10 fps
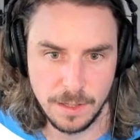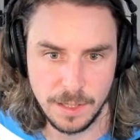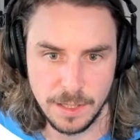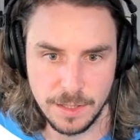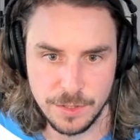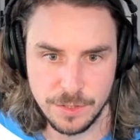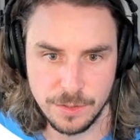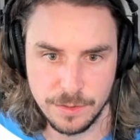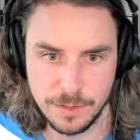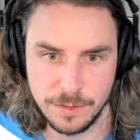
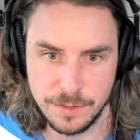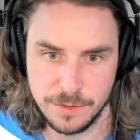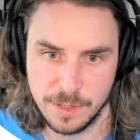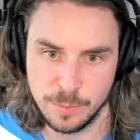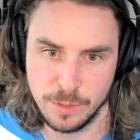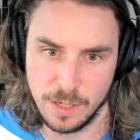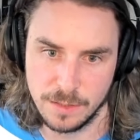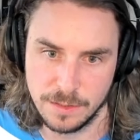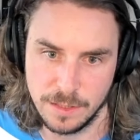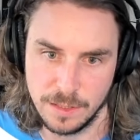Ensure you're using a
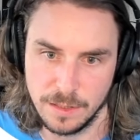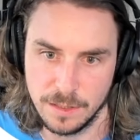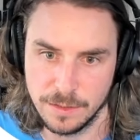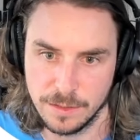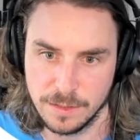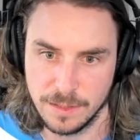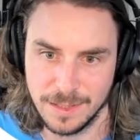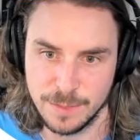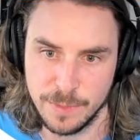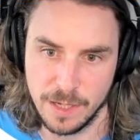proxy on your
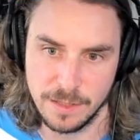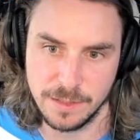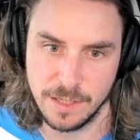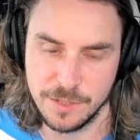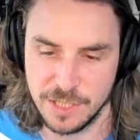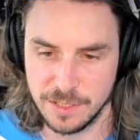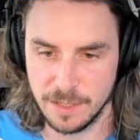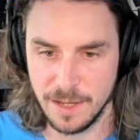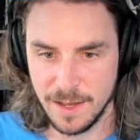client's package.json.